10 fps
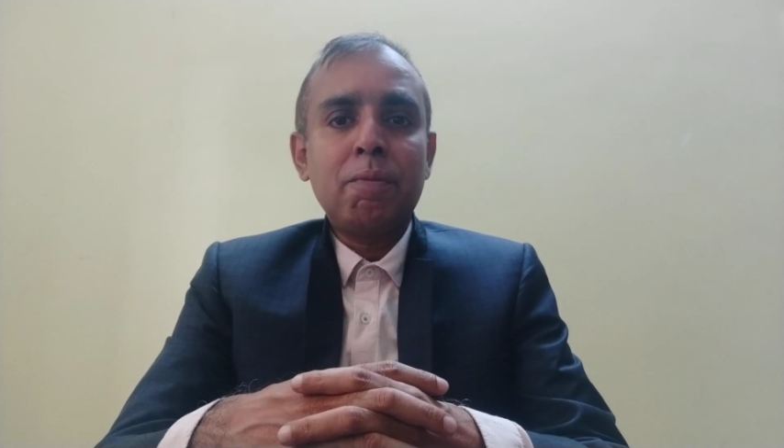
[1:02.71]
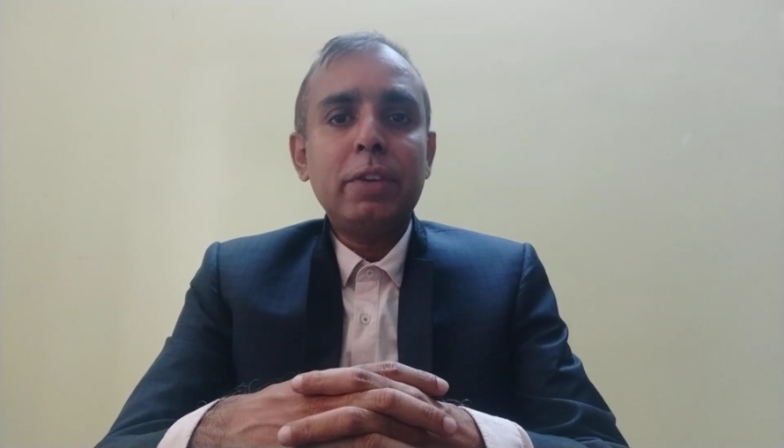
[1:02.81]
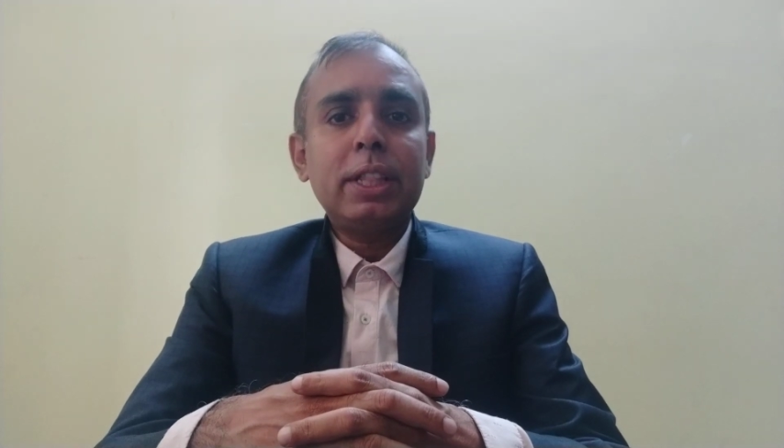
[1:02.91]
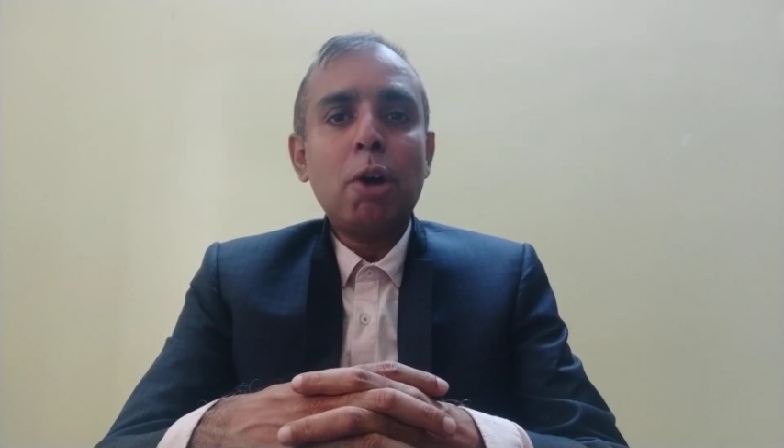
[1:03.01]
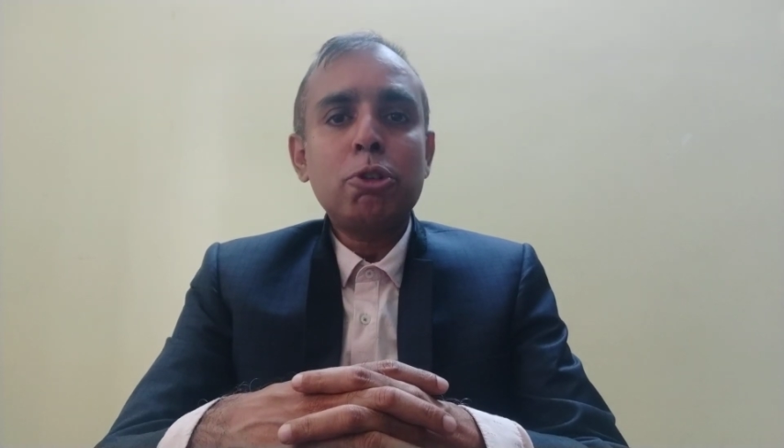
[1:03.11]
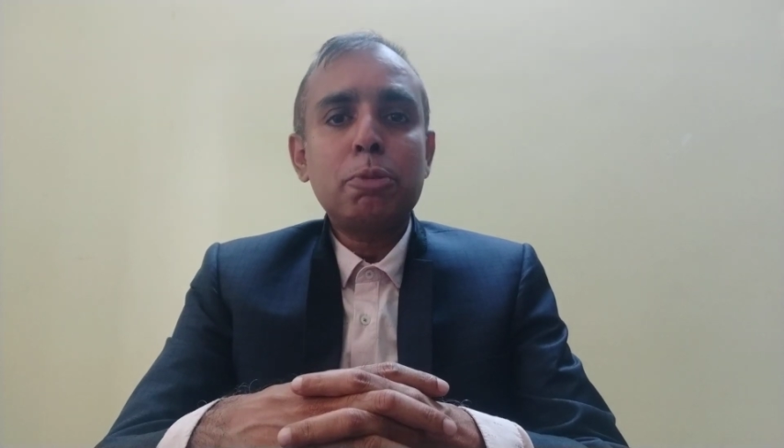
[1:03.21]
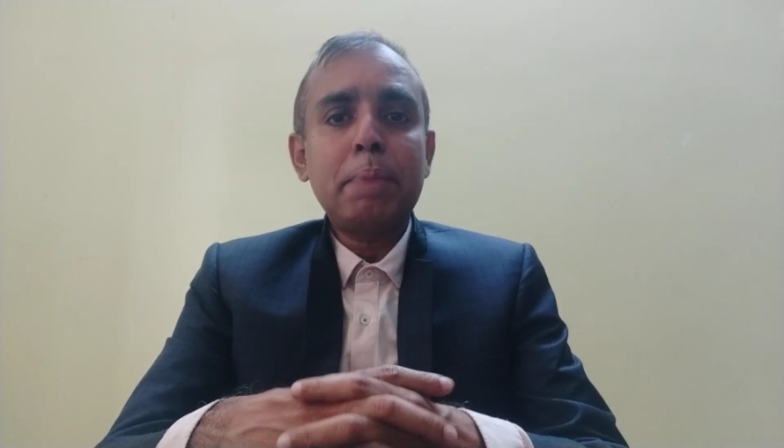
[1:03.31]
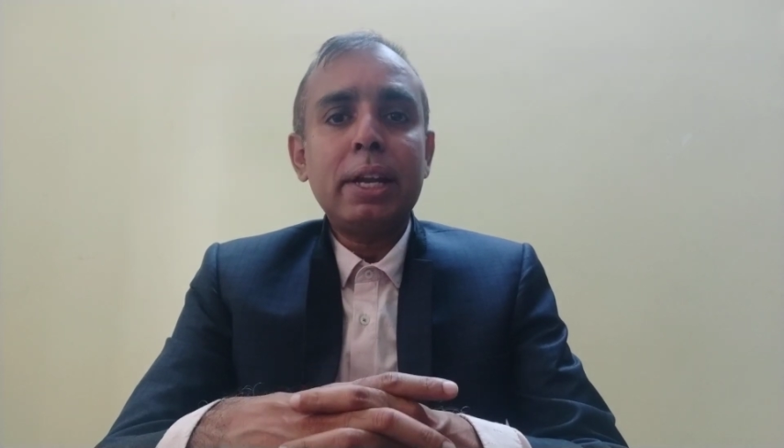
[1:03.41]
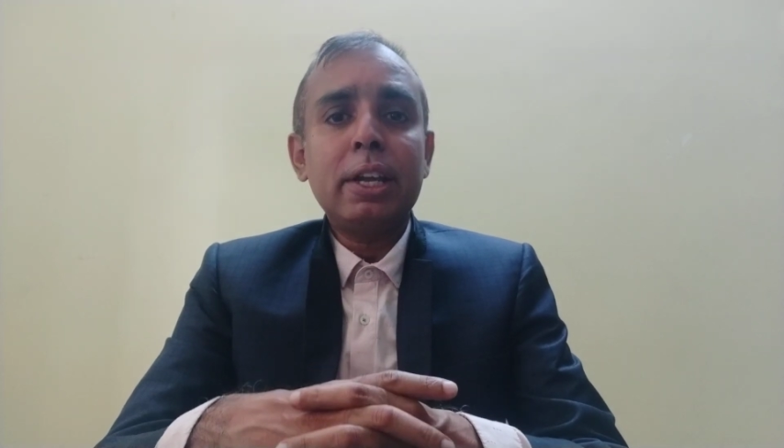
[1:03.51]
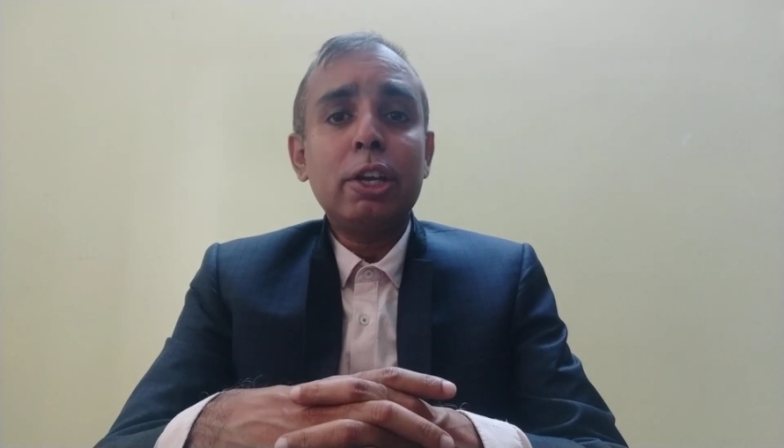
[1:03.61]
without
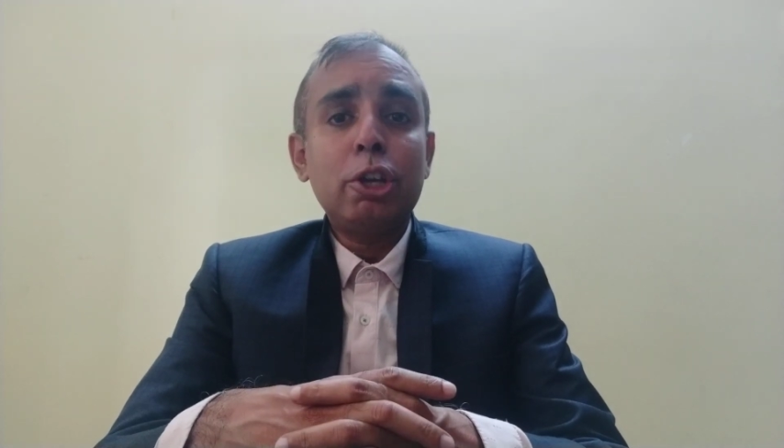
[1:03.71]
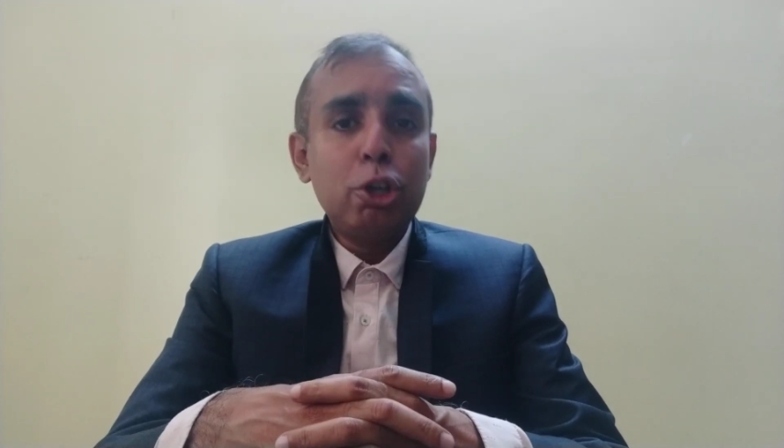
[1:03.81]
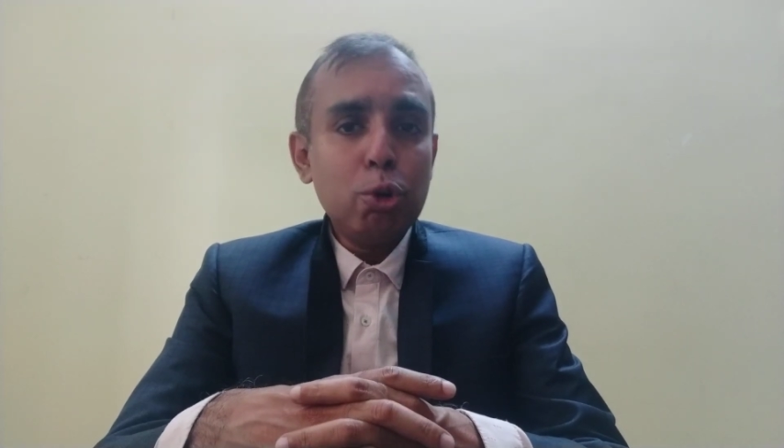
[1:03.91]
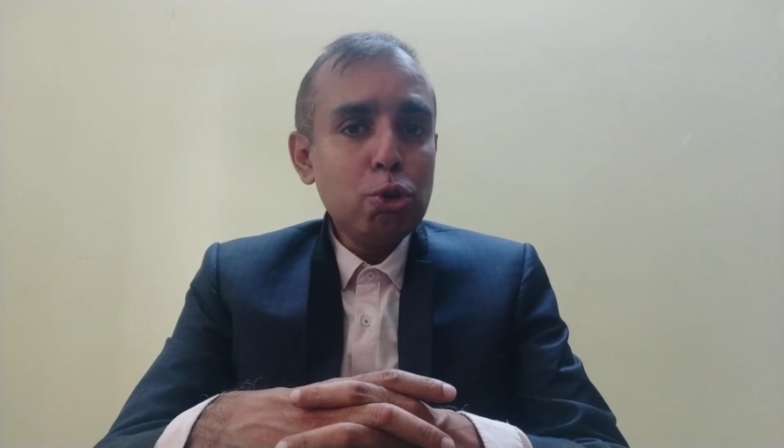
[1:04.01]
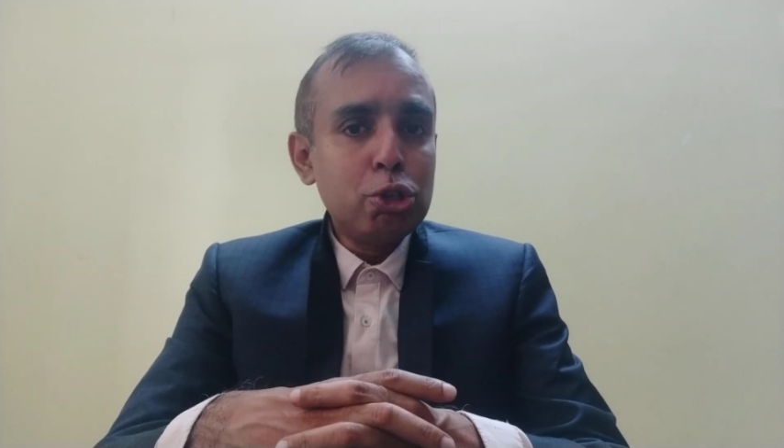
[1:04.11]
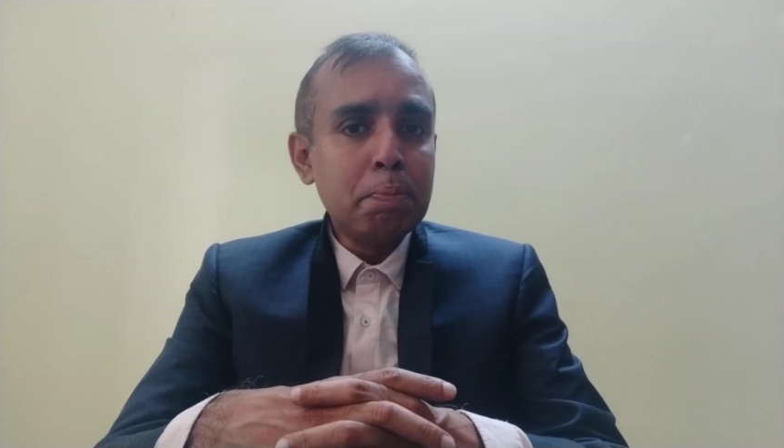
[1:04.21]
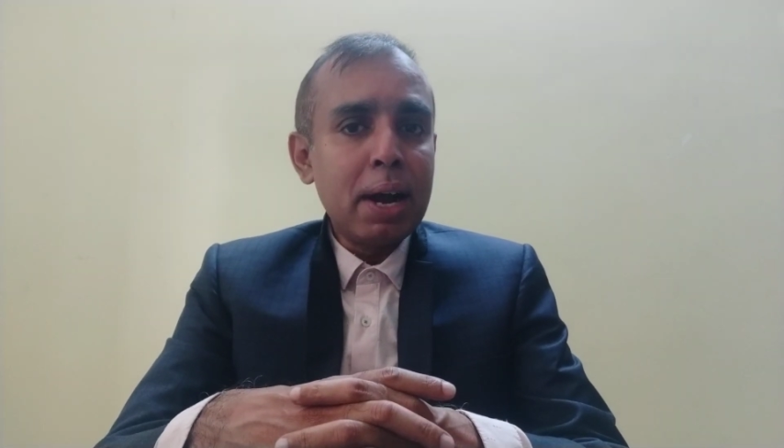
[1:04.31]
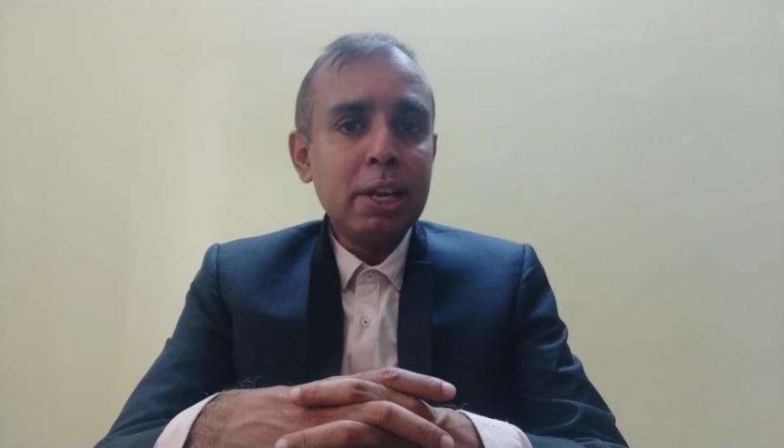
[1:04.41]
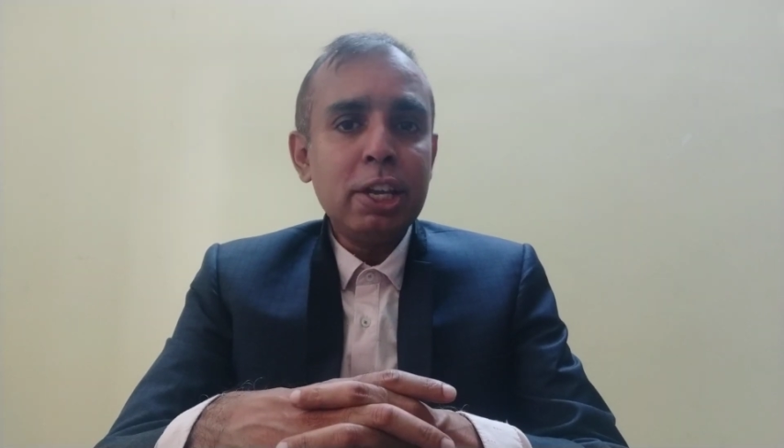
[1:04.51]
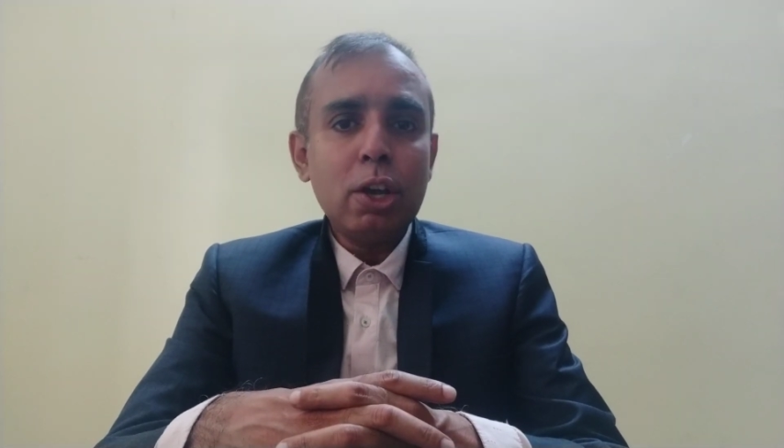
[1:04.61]
spending huge
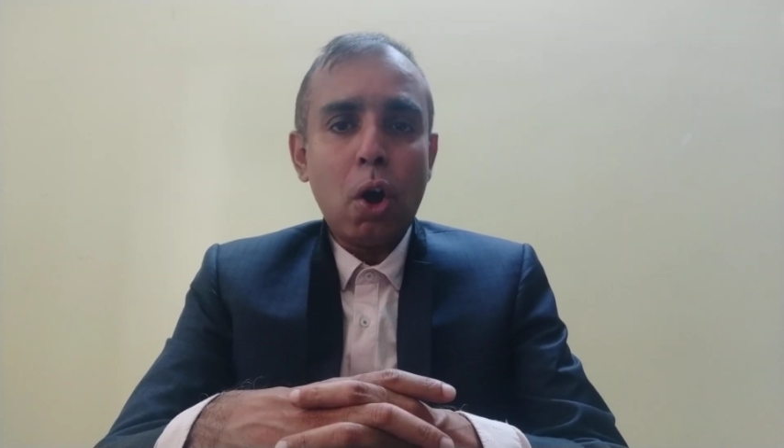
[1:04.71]
money